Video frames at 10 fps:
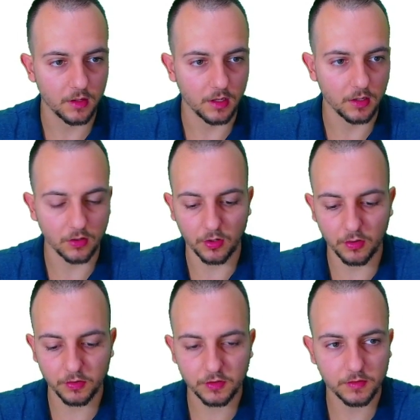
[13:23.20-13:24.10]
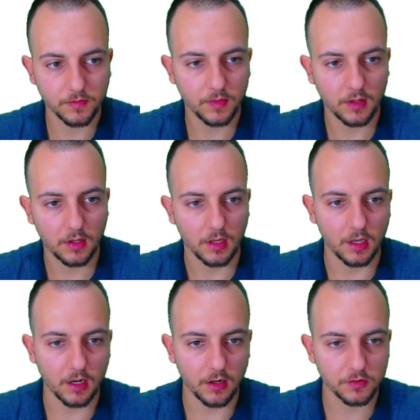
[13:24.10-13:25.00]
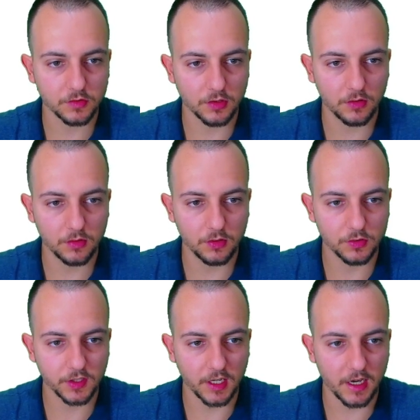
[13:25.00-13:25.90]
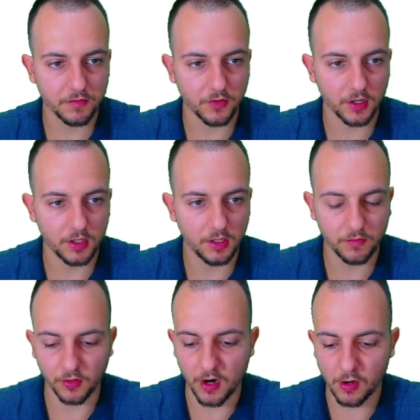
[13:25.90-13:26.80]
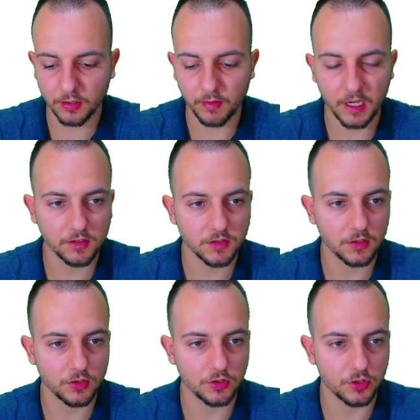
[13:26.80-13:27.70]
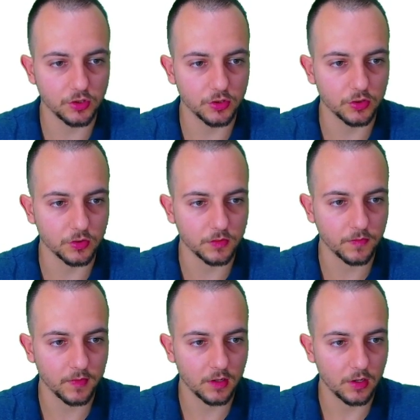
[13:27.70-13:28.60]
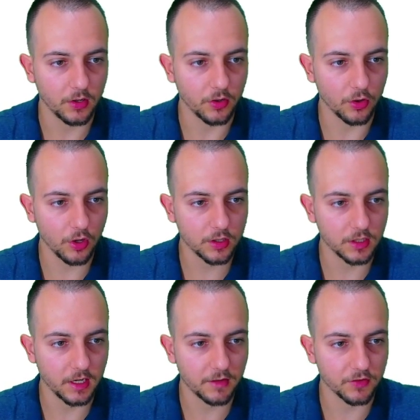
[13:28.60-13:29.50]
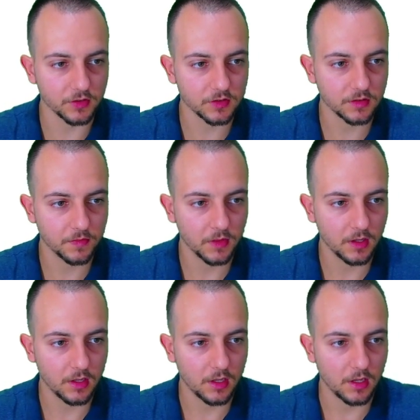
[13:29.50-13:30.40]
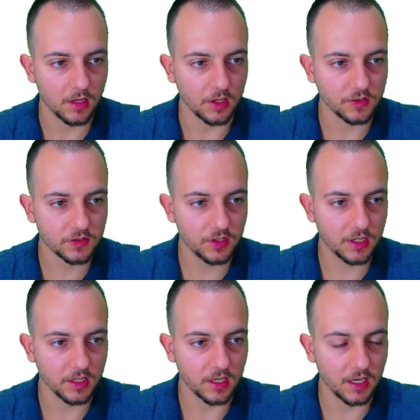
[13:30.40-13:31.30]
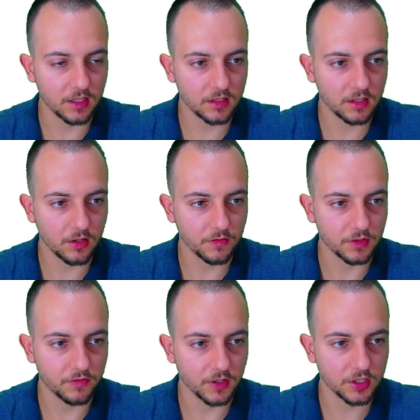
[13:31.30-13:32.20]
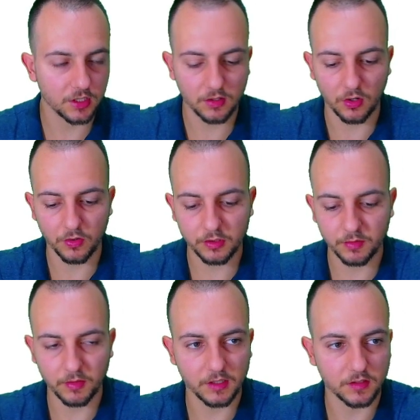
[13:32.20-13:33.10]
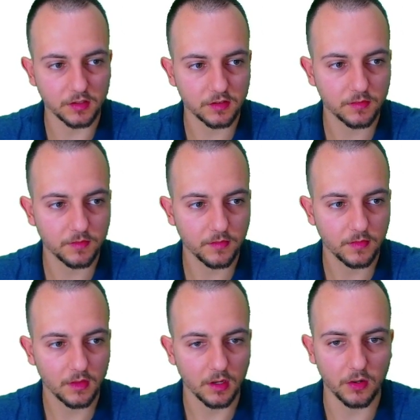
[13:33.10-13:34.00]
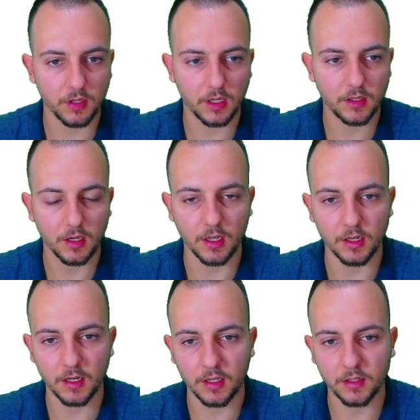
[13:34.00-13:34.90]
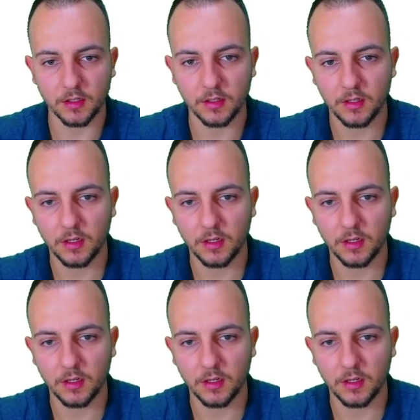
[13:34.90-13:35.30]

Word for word: and close. And also use the F4 key for all the ranges to lock the reference. And just here in the ending of the function, close parentheses. Okay, and then enter.